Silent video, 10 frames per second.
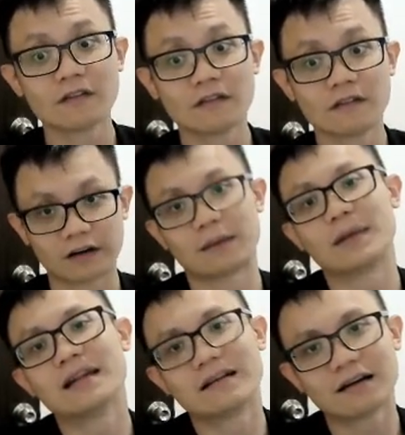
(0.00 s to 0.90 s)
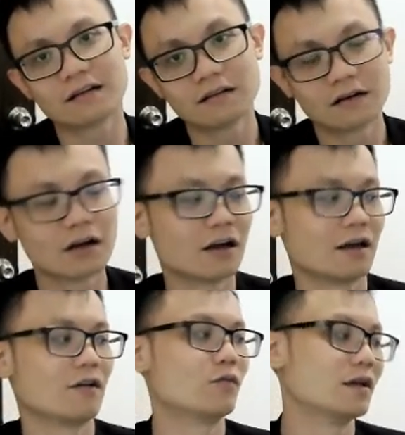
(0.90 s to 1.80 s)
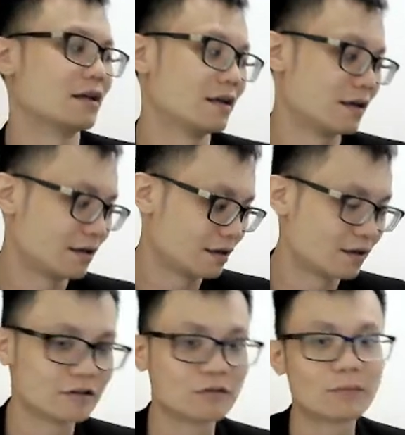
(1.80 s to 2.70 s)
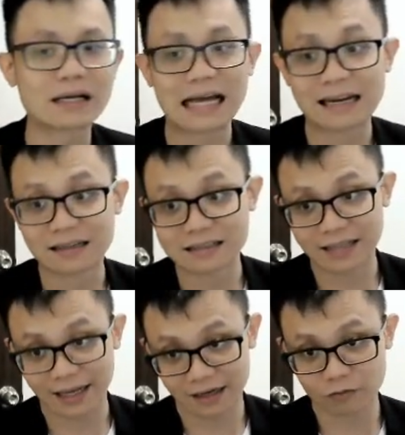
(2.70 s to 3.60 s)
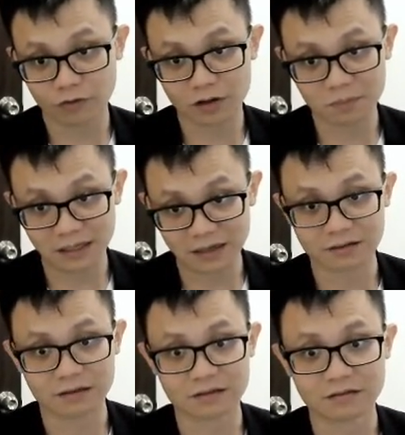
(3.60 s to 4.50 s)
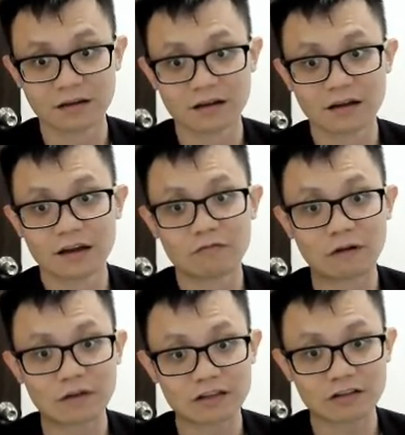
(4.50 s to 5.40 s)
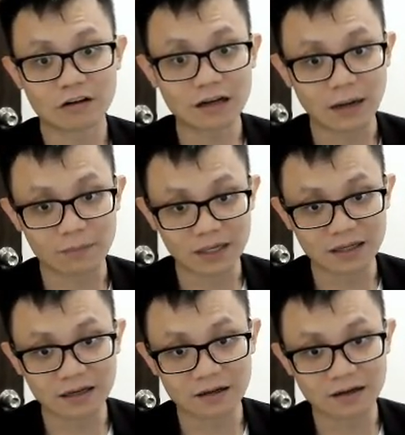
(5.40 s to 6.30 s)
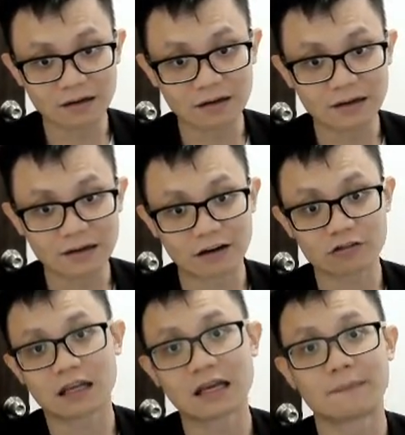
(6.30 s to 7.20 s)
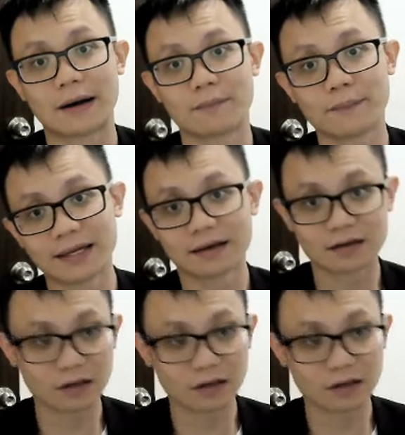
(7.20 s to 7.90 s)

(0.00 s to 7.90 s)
okay, mineral, you must understand the word mineral. When we talk about mineral, they are not talking about mineral